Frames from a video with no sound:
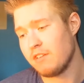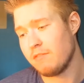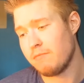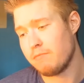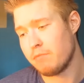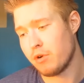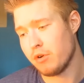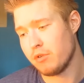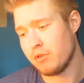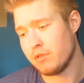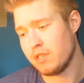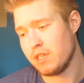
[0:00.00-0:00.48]
of
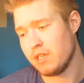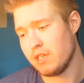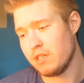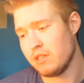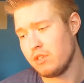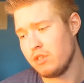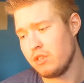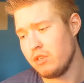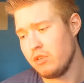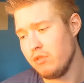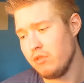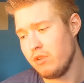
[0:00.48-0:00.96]

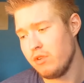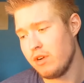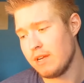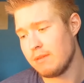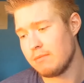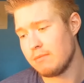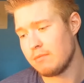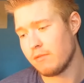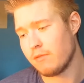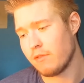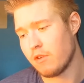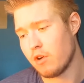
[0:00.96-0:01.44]
protein, 2
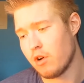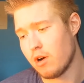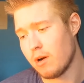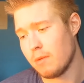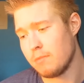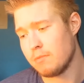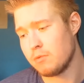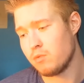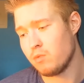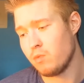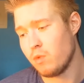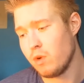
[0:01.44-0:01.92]
grams of
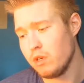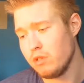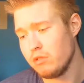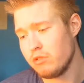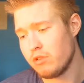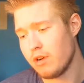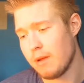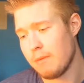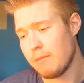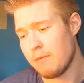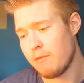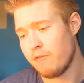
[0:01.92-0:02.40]
carbs, 1
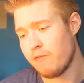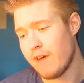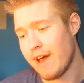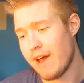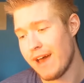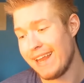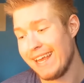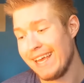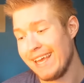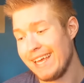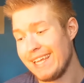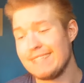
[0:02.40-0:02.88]
gram of
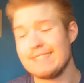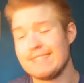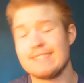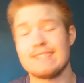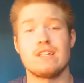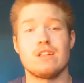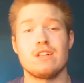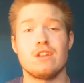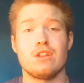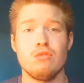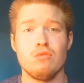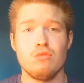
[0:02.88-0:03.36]
fat, and it's
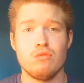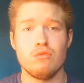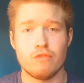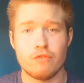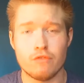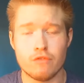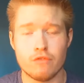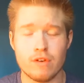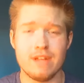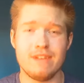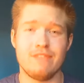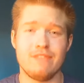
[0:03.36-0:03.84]
gluten
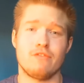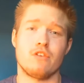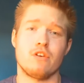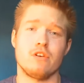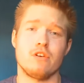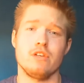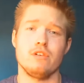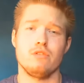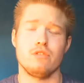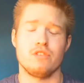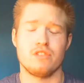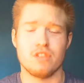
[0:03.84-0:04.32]
free for all
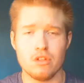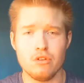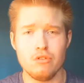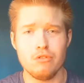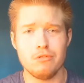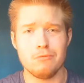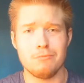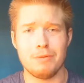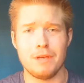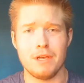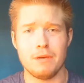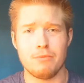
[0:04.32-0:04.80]
you
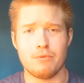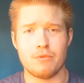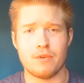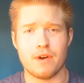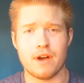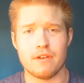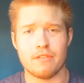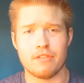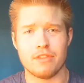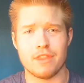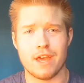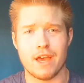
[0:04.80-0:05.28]
gluten people
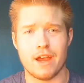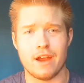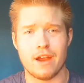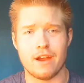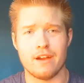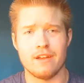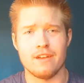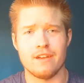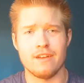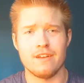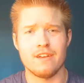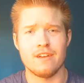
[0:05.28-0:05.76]
out there.
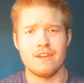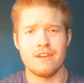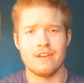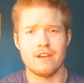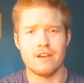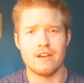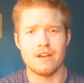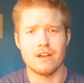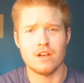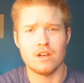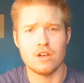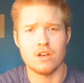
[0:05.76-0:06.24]

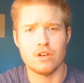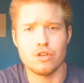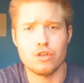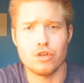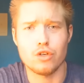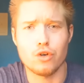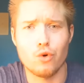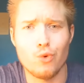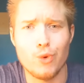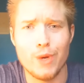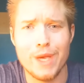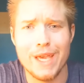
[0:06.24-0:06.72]

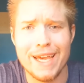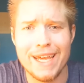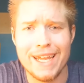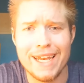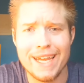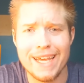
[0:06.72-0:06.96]
Go get